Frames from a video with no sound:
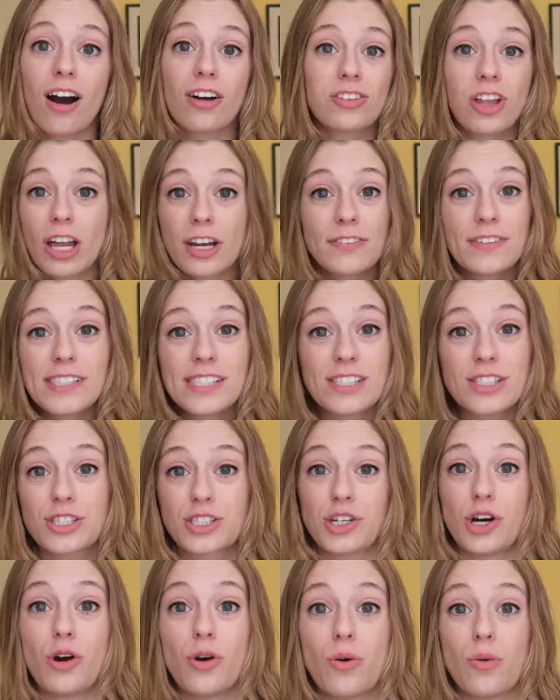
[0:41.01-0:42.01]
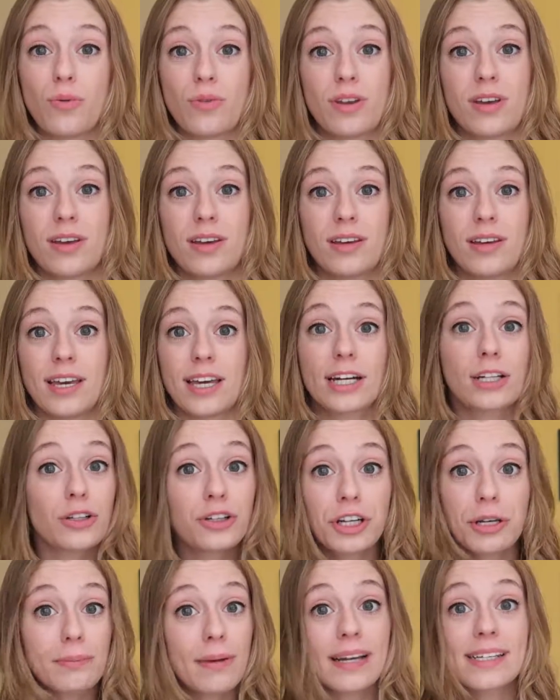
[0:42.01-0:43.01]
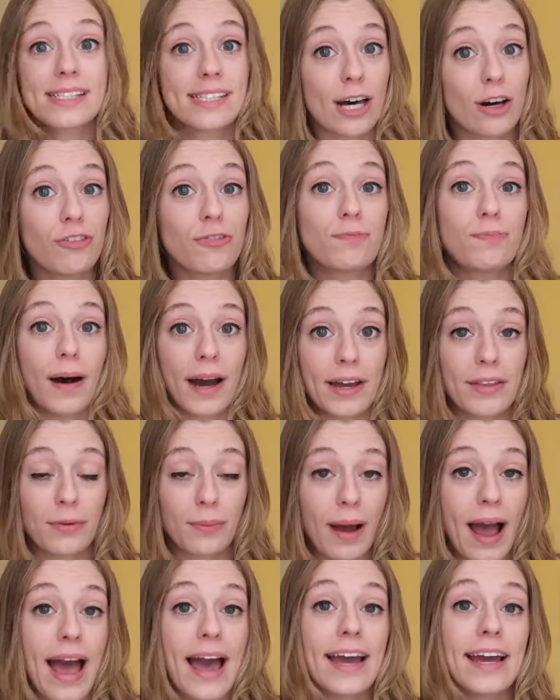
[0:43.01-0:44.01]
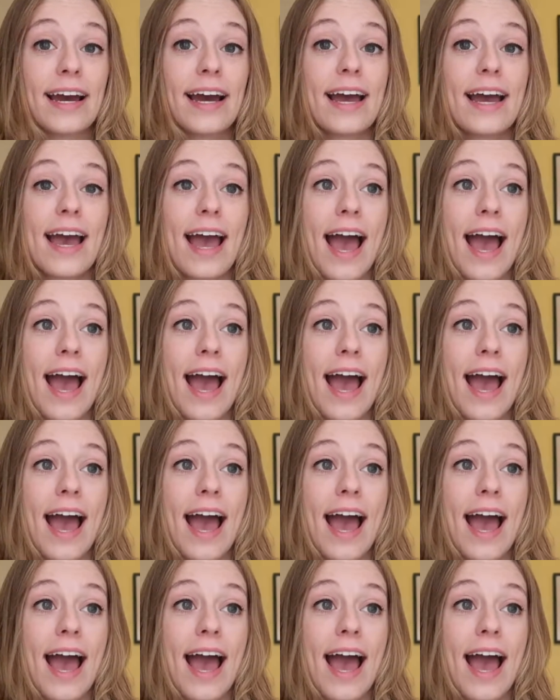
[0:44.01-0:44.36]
a lot of us don't, including myself, by the way.